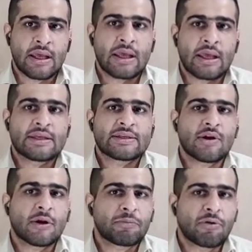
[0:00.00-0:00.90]
is
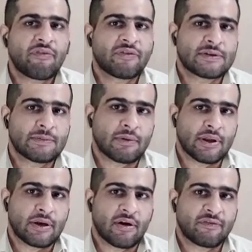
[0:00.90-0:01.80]
not profitable
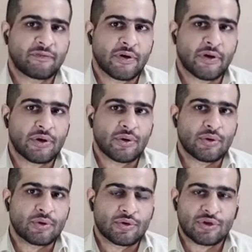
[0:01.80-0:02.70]
enough for
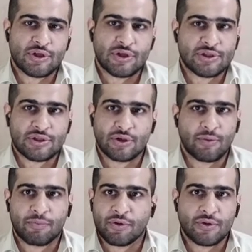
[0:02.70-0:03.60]
you to just,
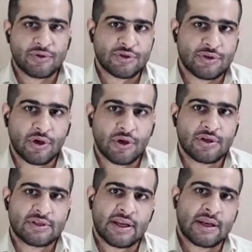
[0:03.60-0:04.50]
produce your
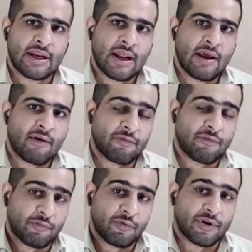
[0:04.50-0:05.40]
goods and
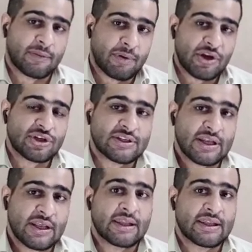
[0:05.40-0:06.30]
for the patients
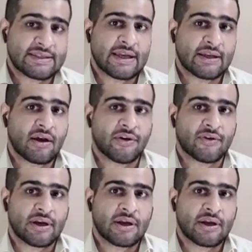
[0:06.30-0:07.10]
in the said country,